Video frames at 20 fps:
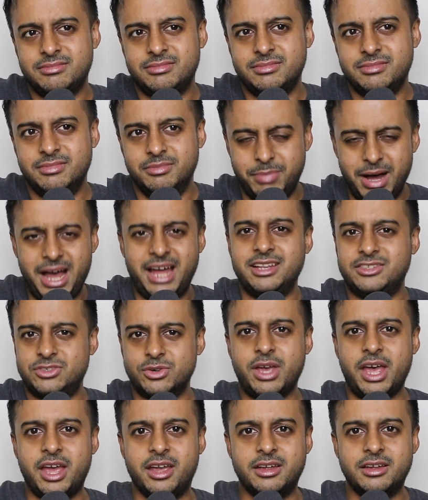Buy it. It's
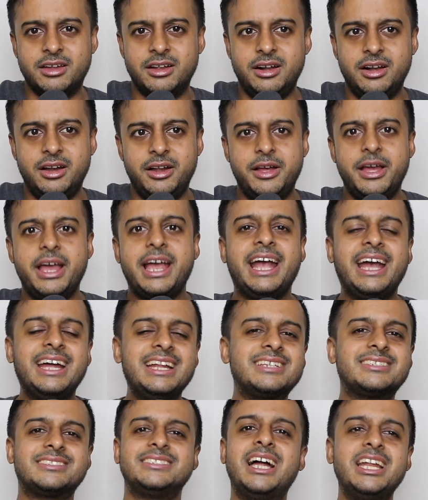okay. And
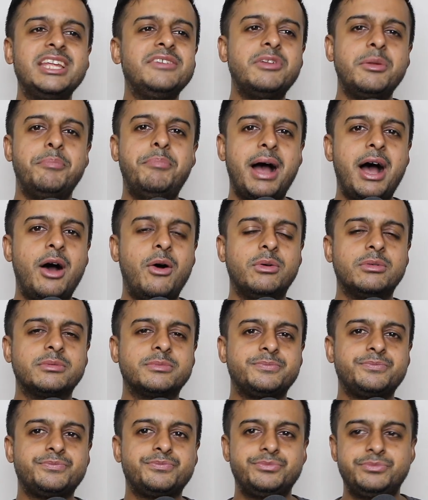it's not even about
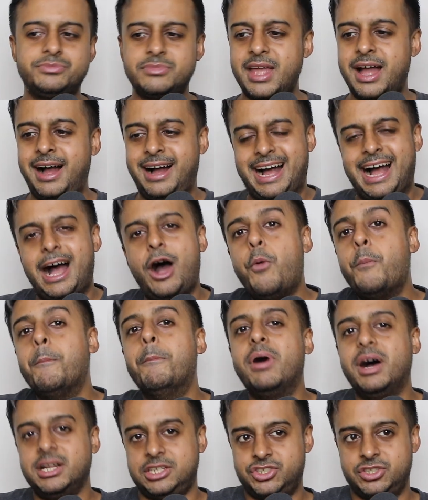how
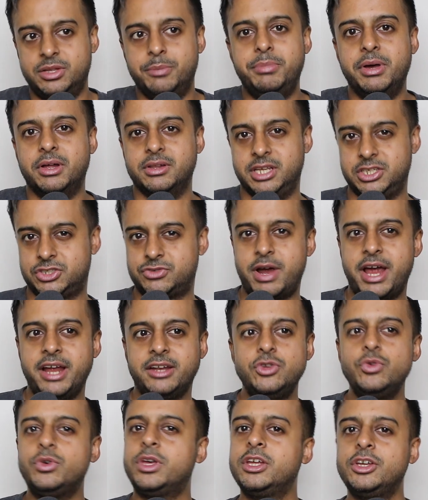much the bill is, right?
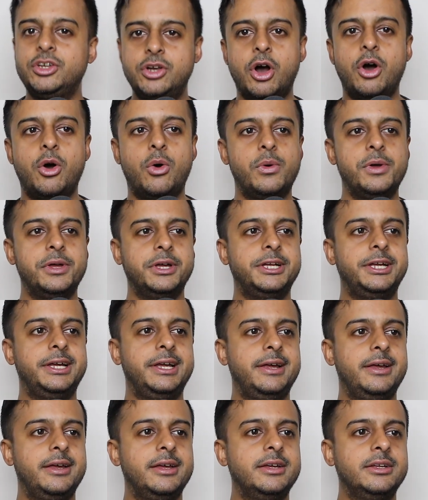You can go
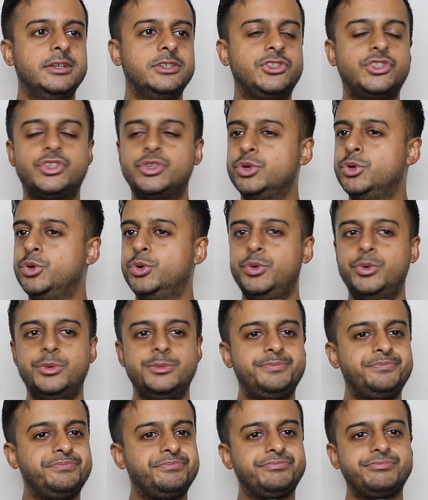to,
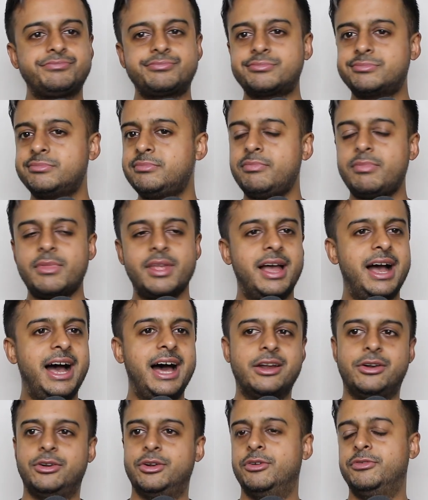I
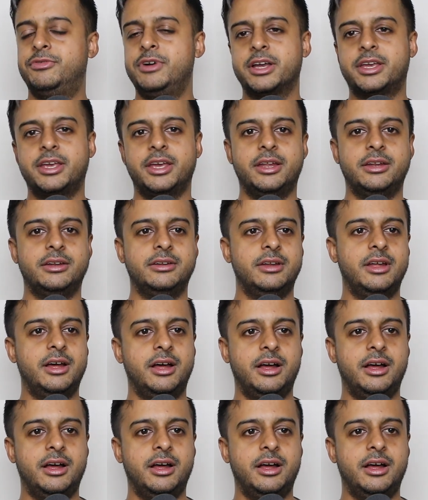don't know, fucking,